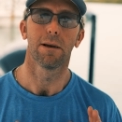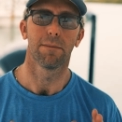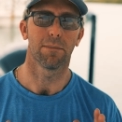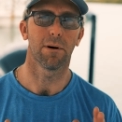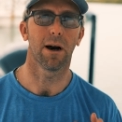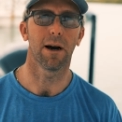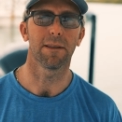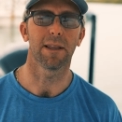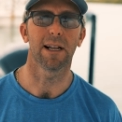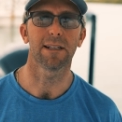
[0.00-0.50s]

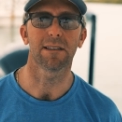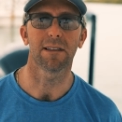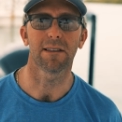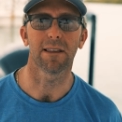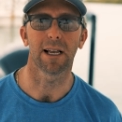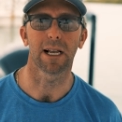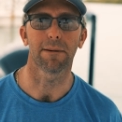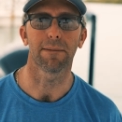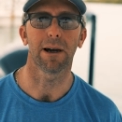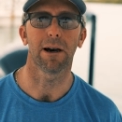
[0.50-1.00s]
But that's the
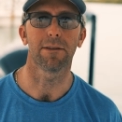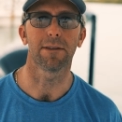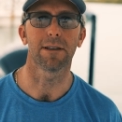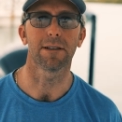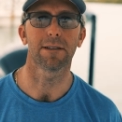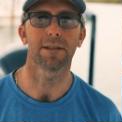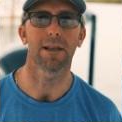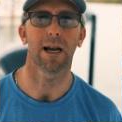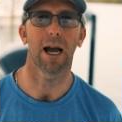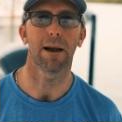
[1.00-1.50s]
thing about
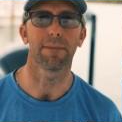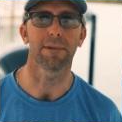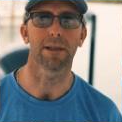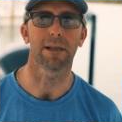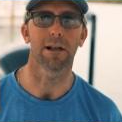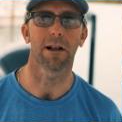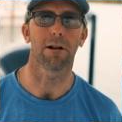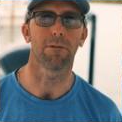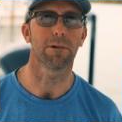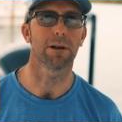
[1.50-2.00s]
this time of
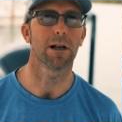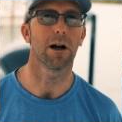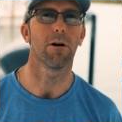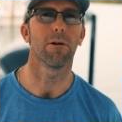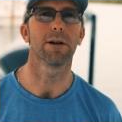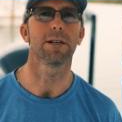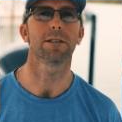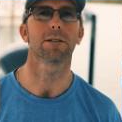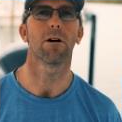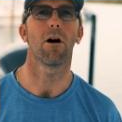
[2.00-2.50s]
year. We
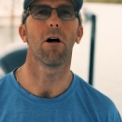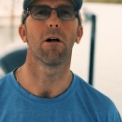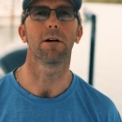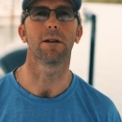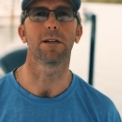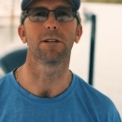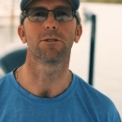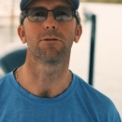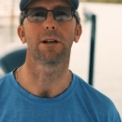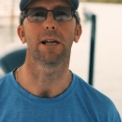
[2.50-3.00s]
always call it
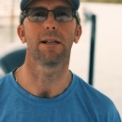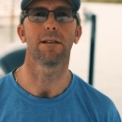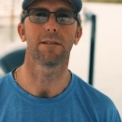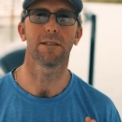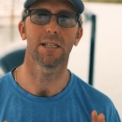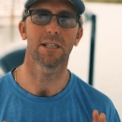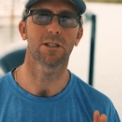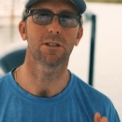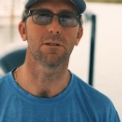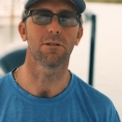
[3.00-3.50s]
a
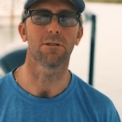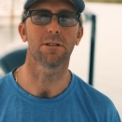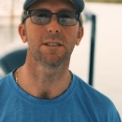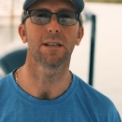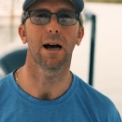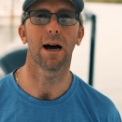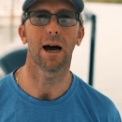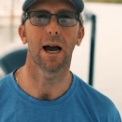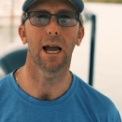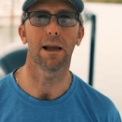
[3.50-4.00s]
transitional
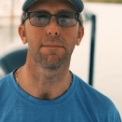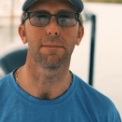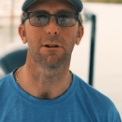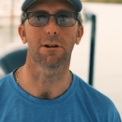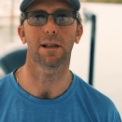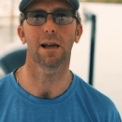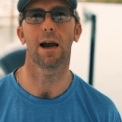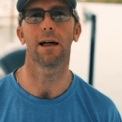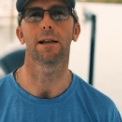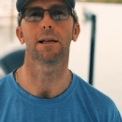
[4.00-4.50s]
time. You're
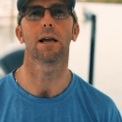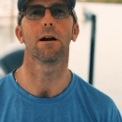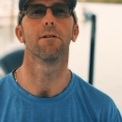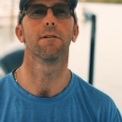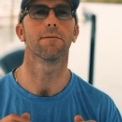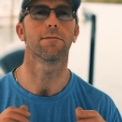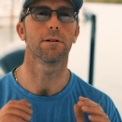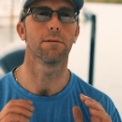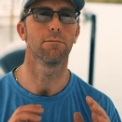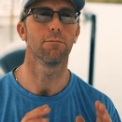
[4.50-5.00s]
kind of
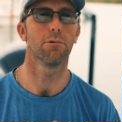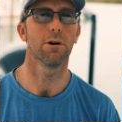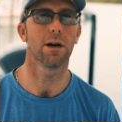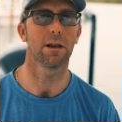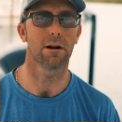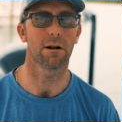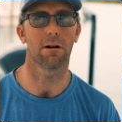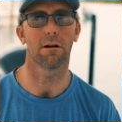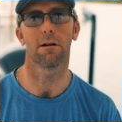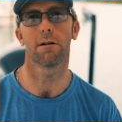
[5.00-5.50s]
going from
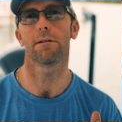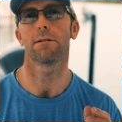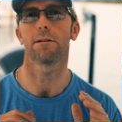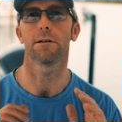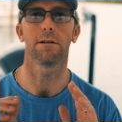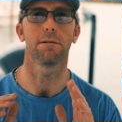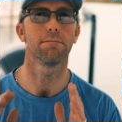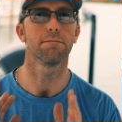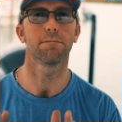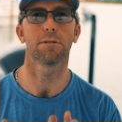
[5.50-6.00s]
winter
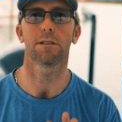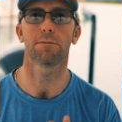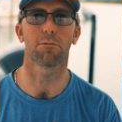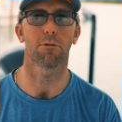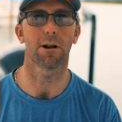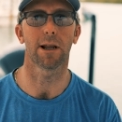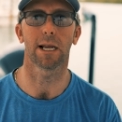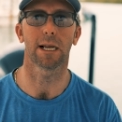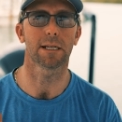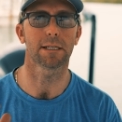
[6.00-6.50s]
to
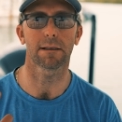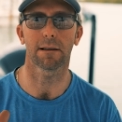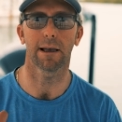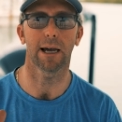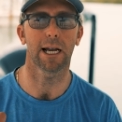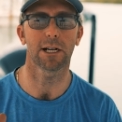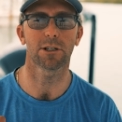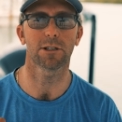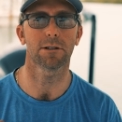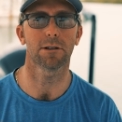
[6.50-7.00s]

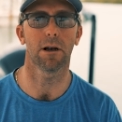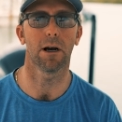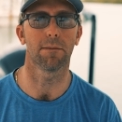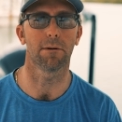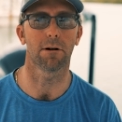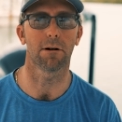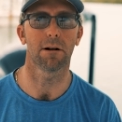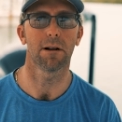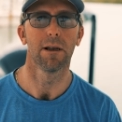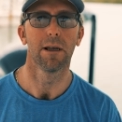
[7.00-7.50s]

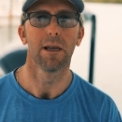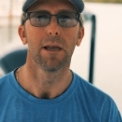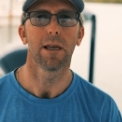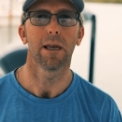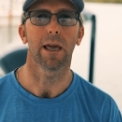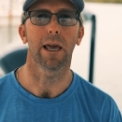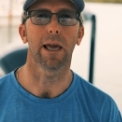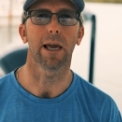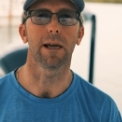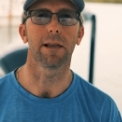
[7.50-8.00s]
spring/summer,
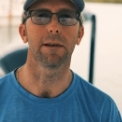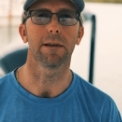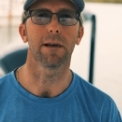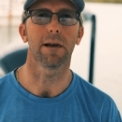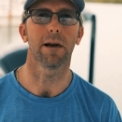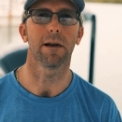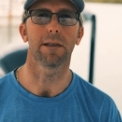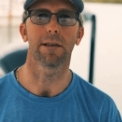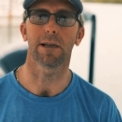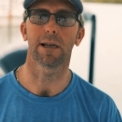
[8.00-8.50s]
and
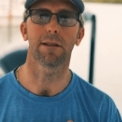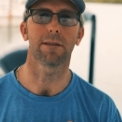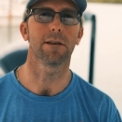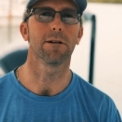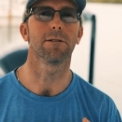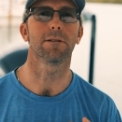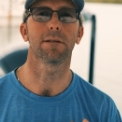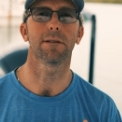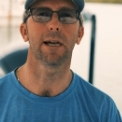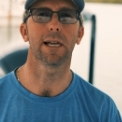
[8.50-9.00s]
you get
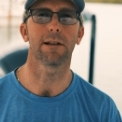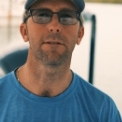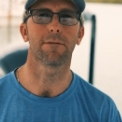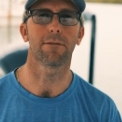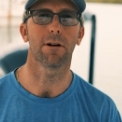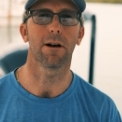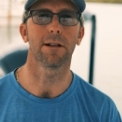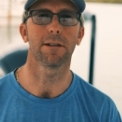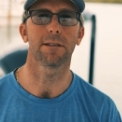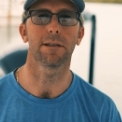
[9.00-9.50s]
those late
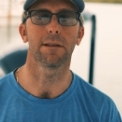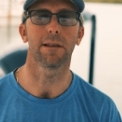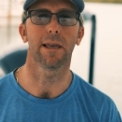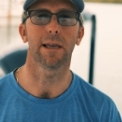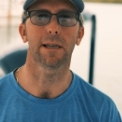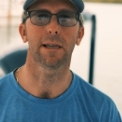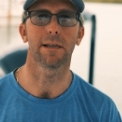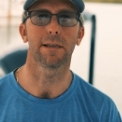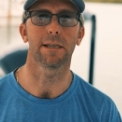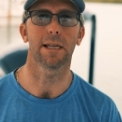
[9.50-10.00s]
fronts, and they
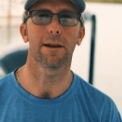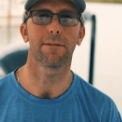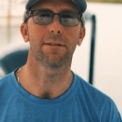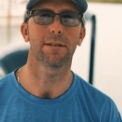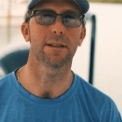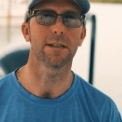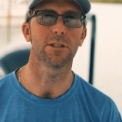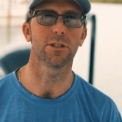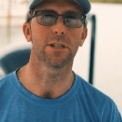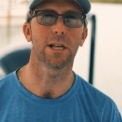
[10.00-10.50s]
can
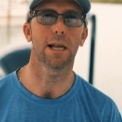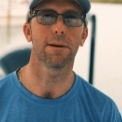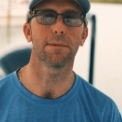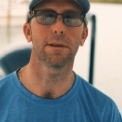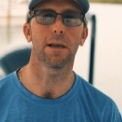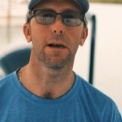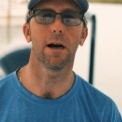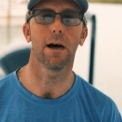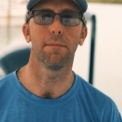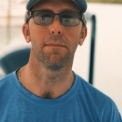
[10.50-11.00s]
definitely jam
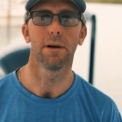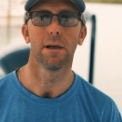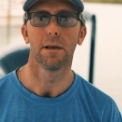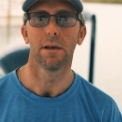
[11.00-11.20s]
you up.